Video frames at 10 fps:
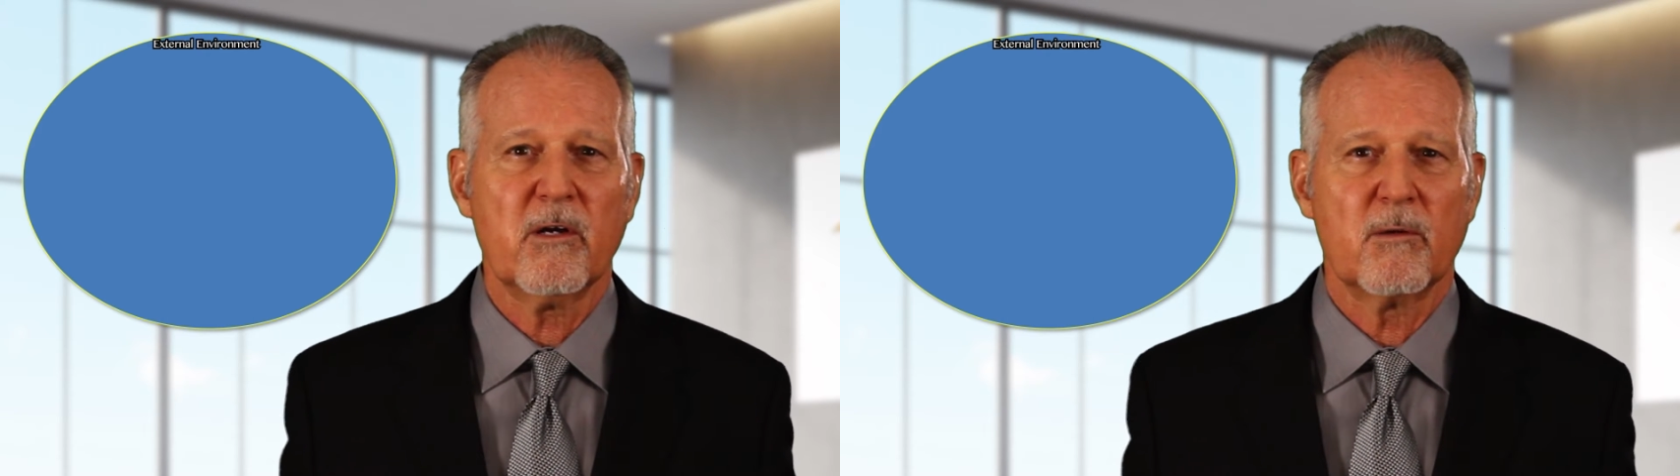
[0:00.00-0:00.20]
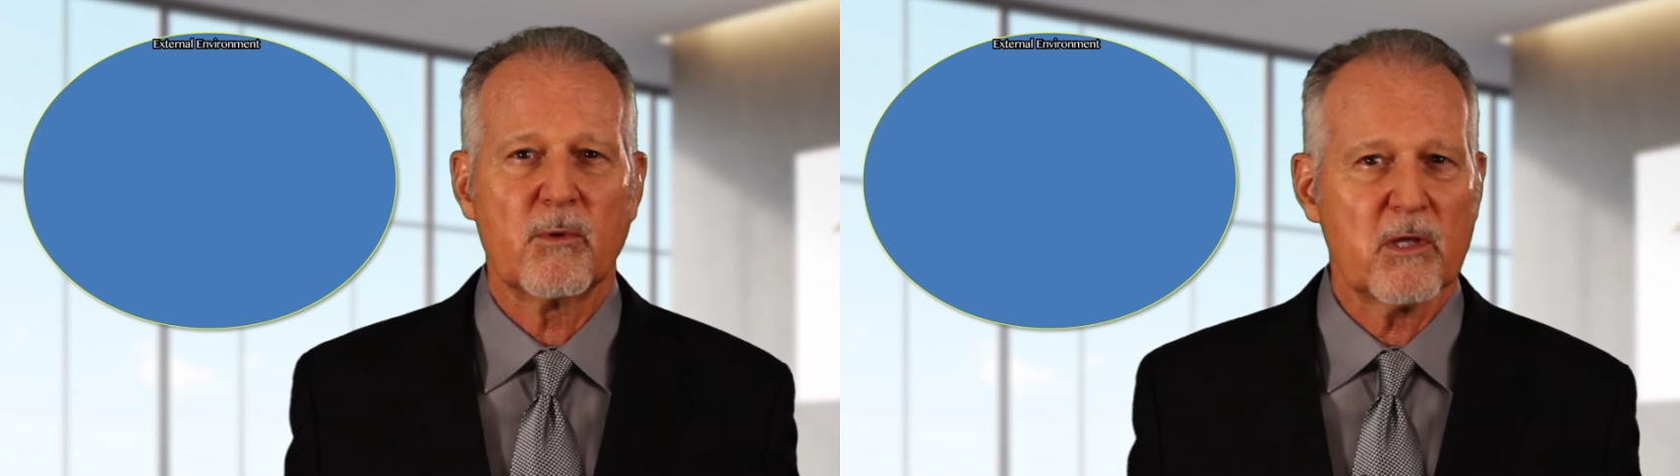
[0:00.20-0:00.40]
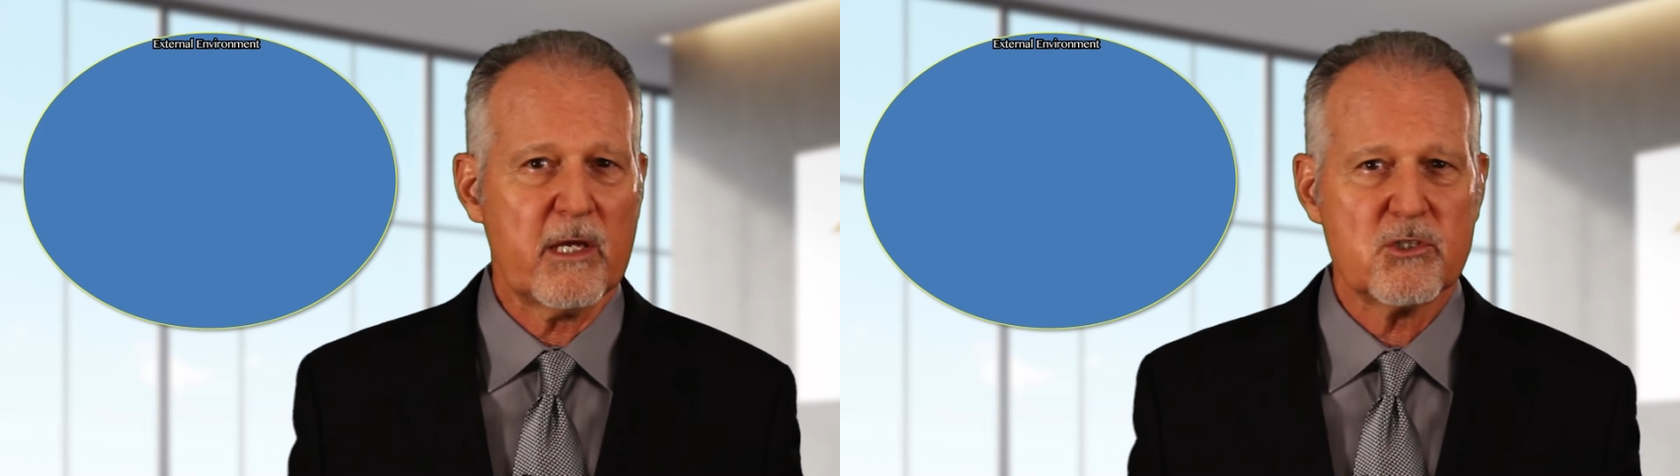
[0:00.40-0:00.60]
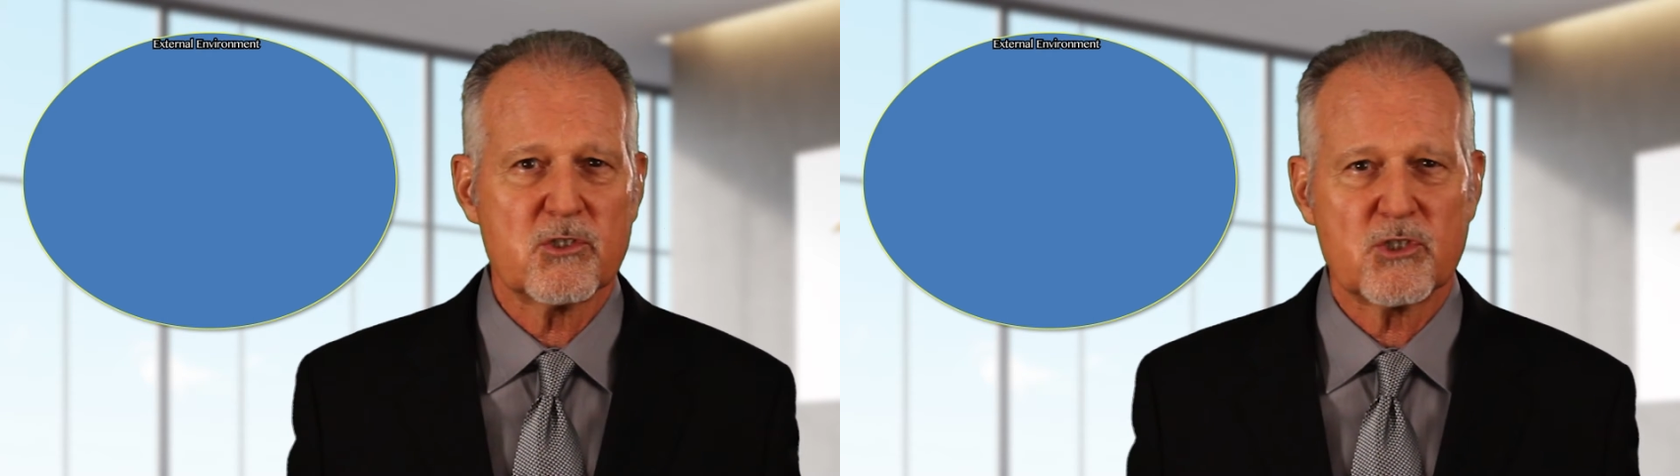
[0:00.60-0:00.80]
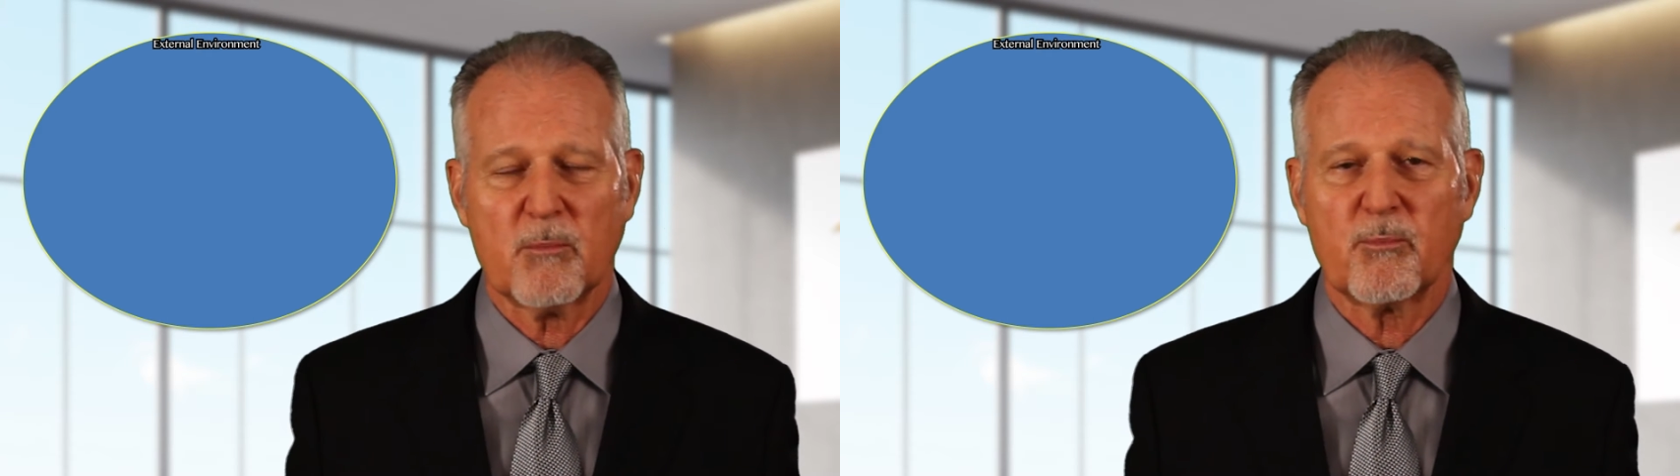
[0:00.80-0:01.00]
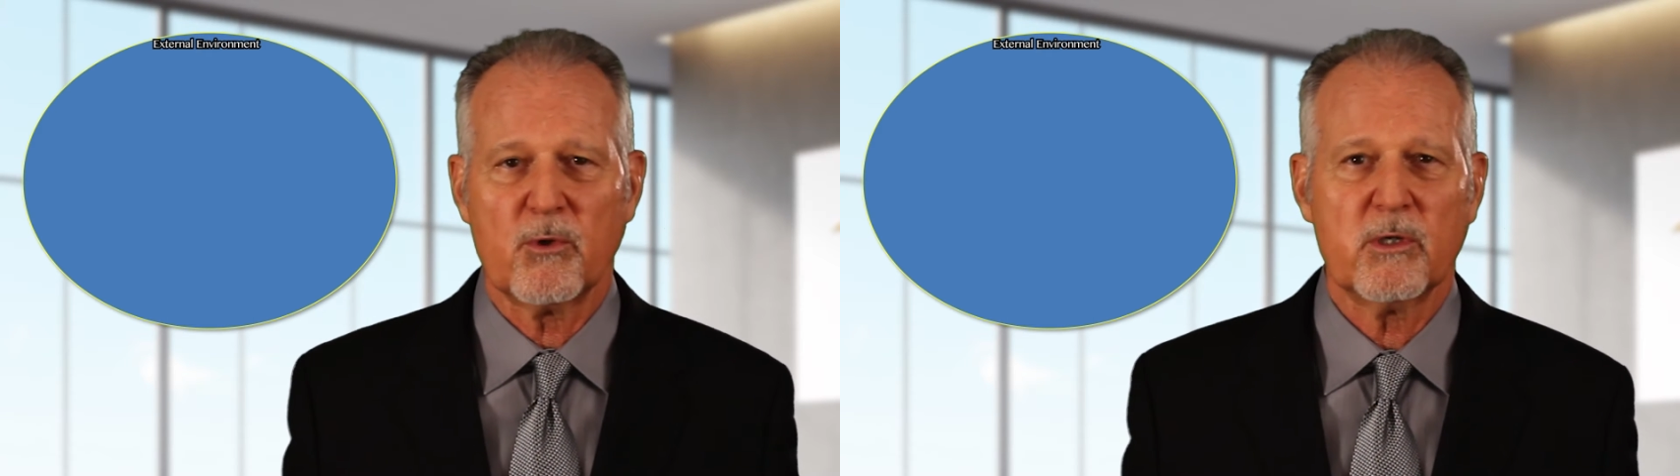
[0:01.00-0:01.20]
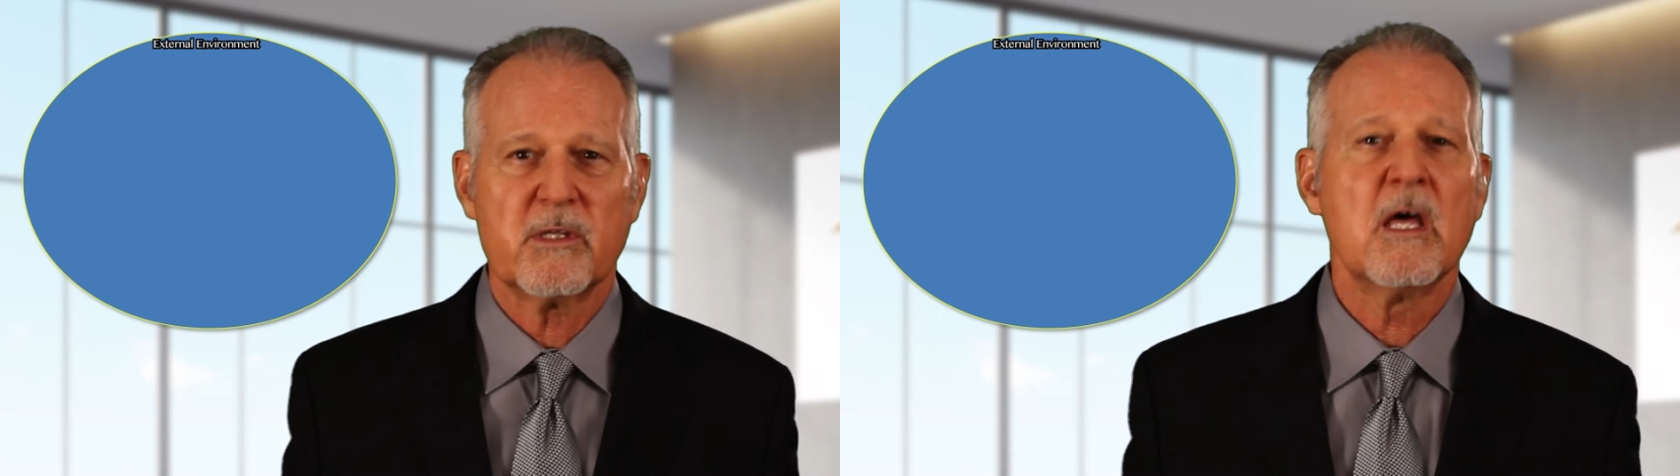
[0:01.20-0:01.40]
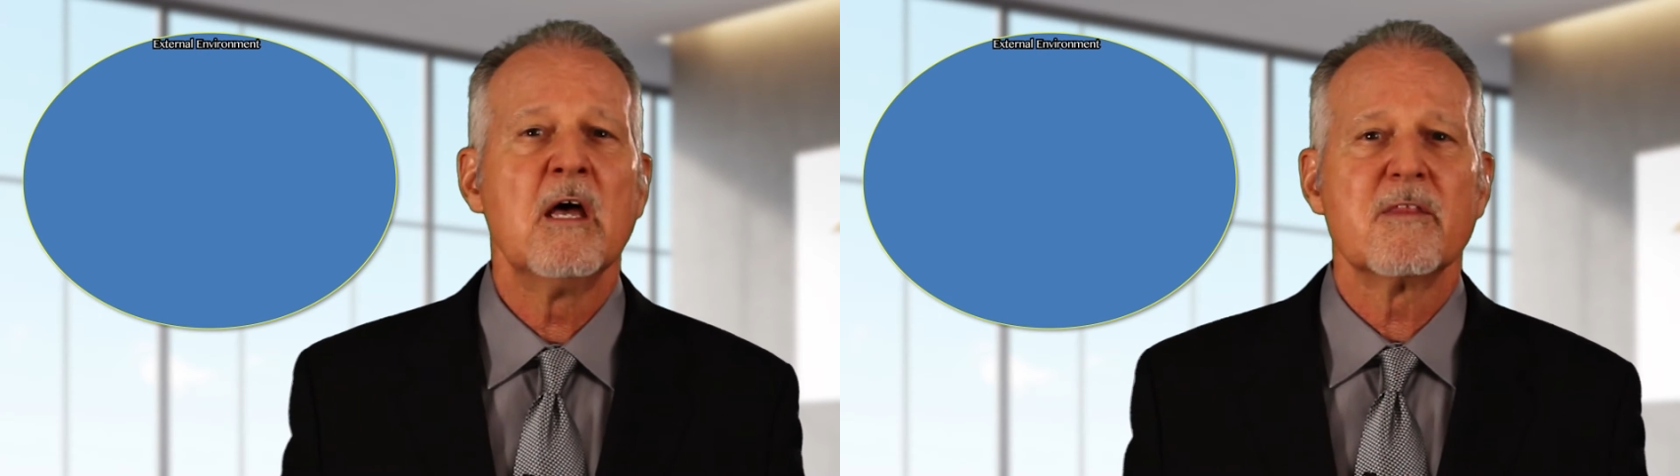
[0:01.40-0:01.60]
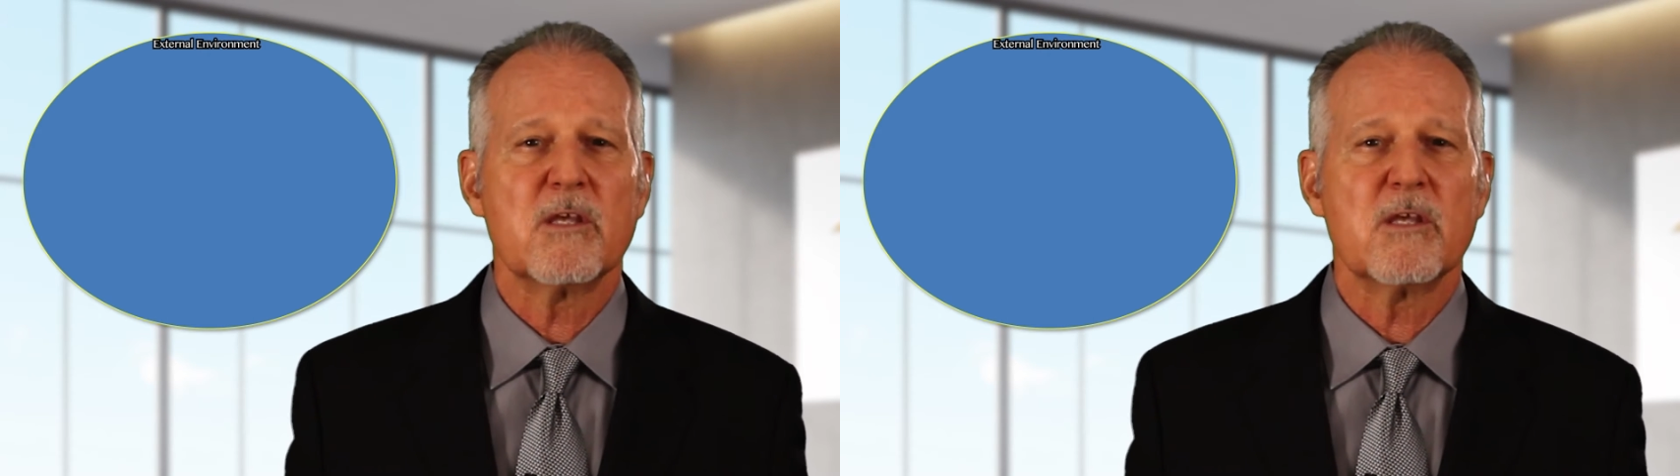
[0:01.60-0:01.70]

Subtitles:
in relationship with